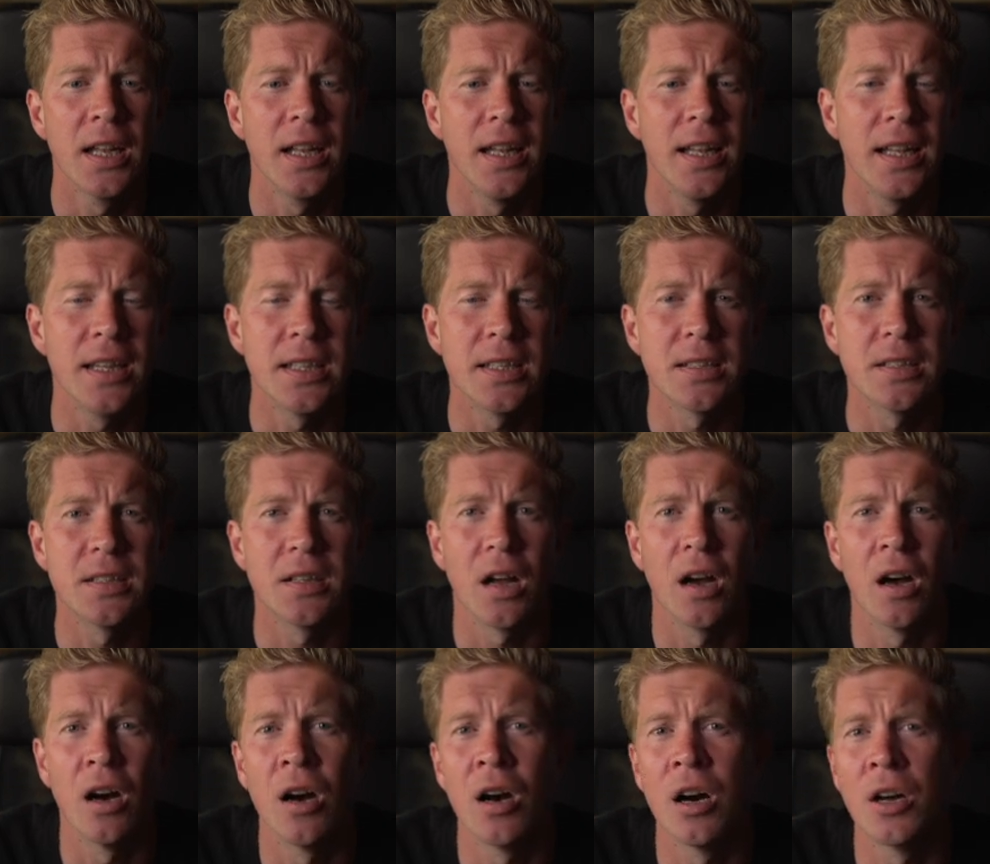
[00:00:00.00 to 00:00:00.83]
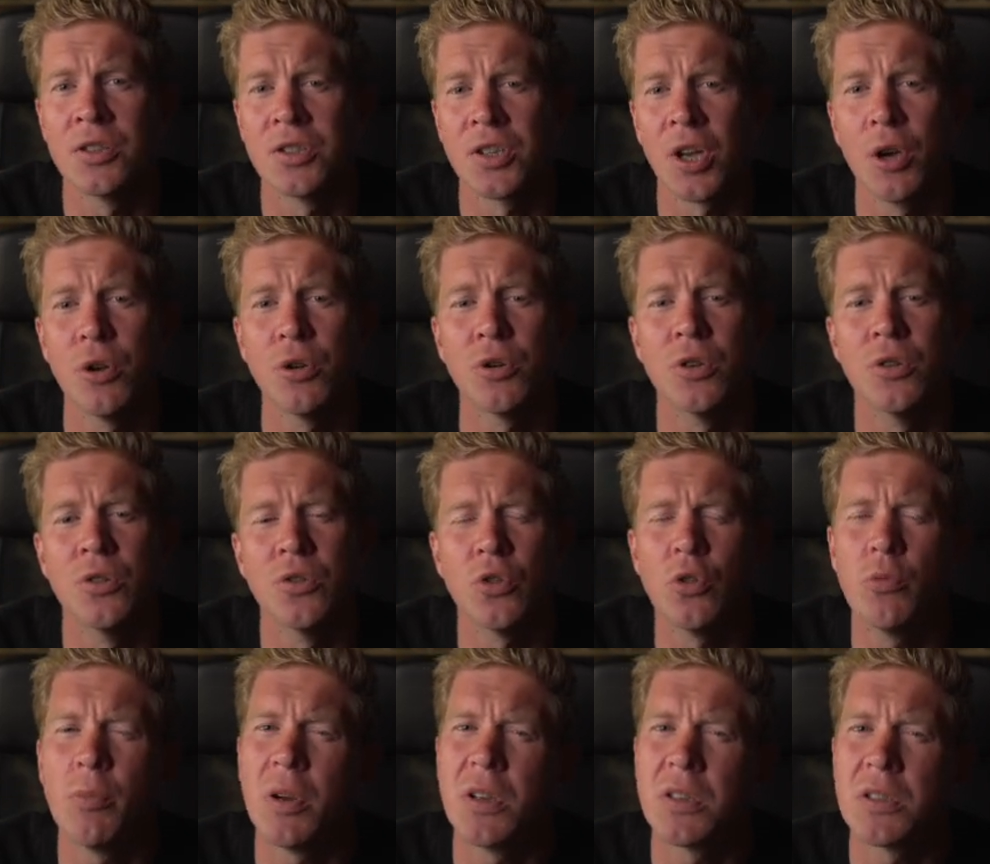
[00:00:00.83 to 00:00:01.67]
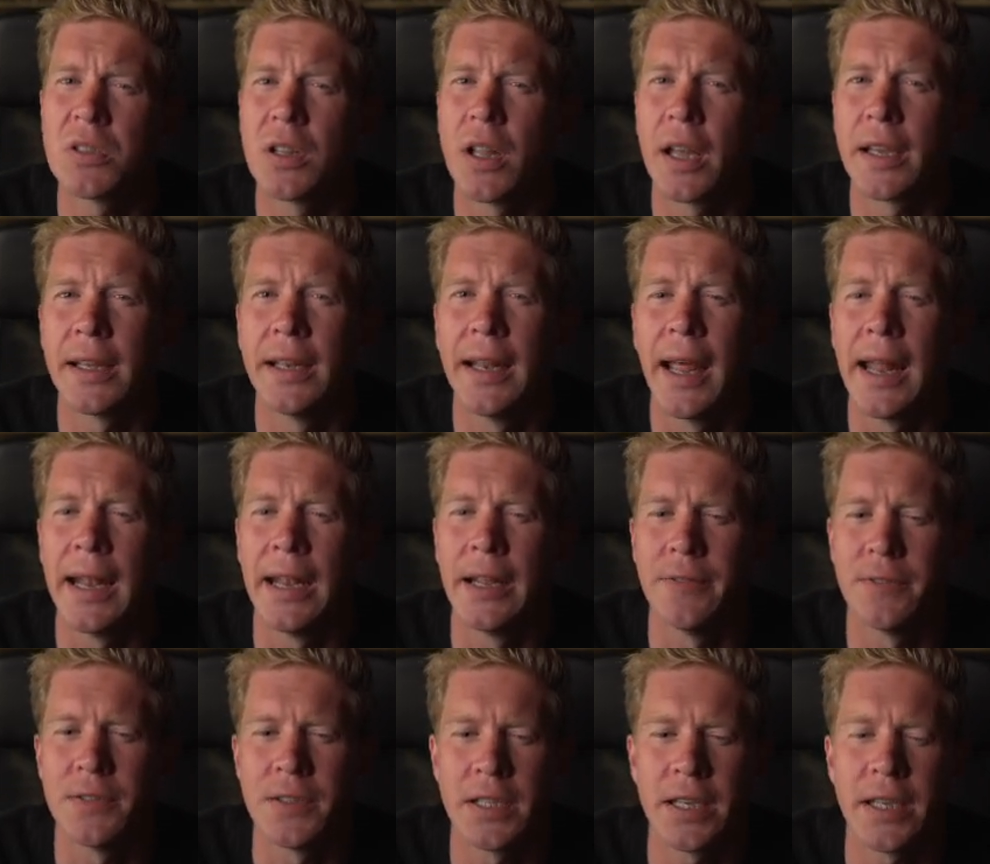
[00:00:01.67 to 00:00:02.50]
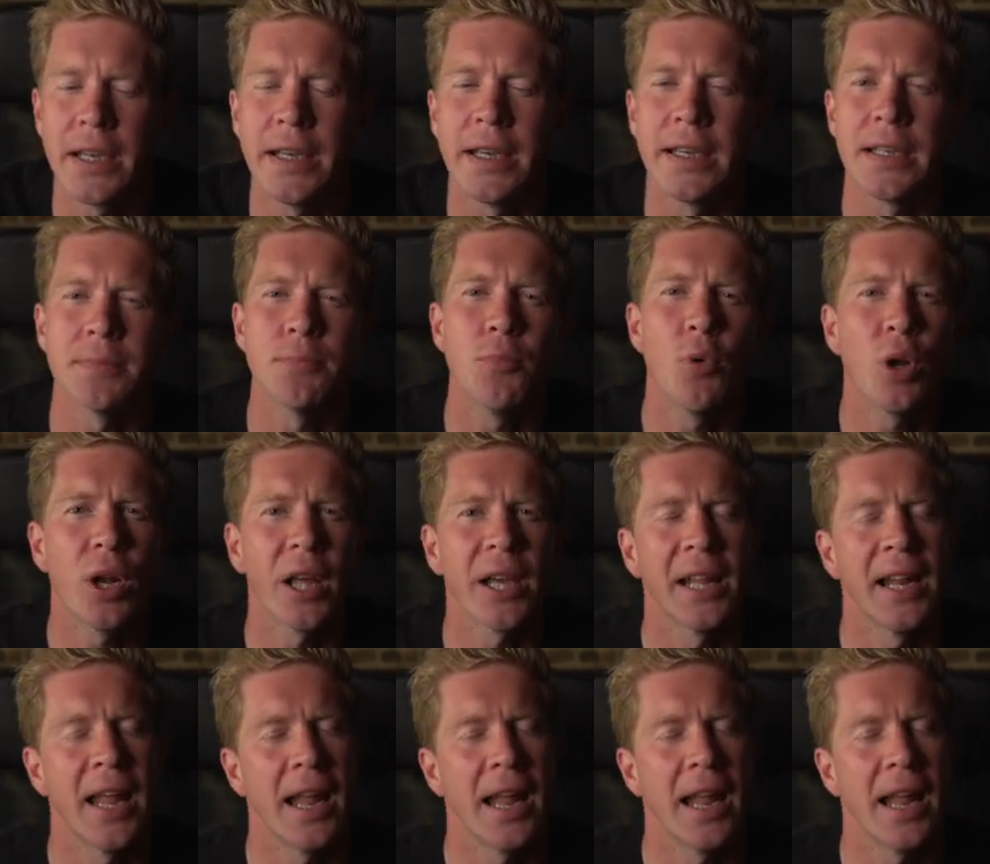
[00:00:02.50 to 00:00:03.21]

list our tokens almost like an NFT. It's more like